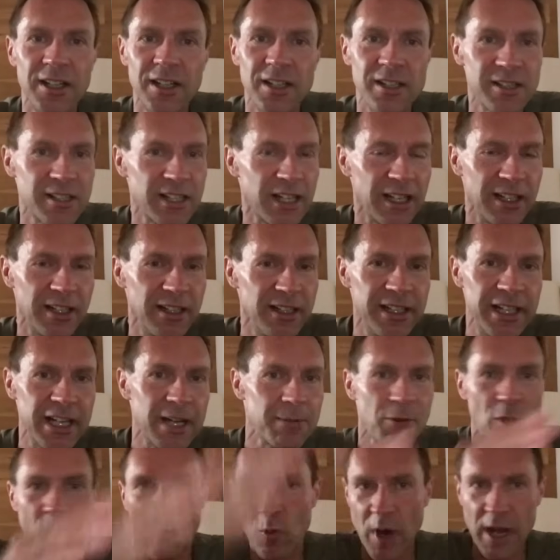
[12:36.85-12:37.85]
Suddenly
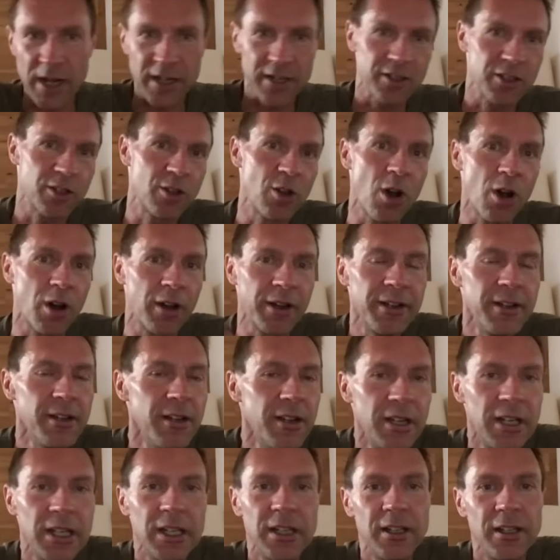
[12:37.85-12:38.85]
number one is gone.
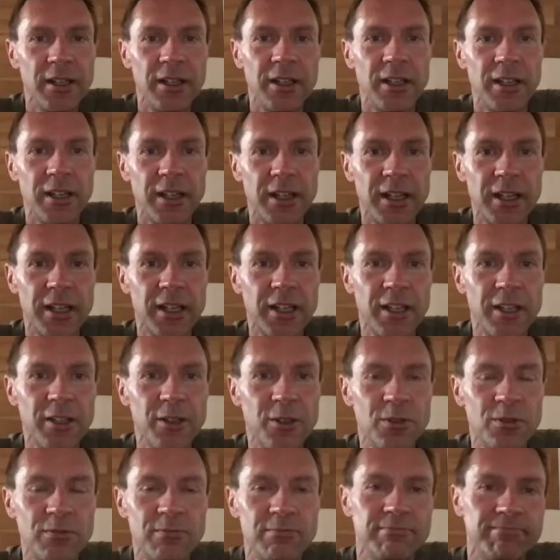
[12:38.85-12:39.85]

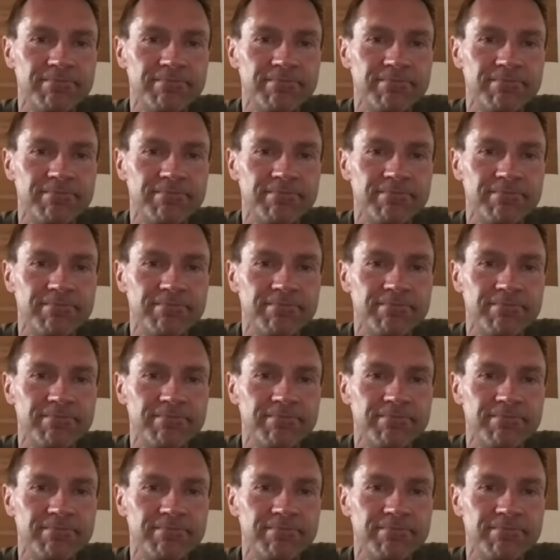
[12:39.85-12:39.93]
Now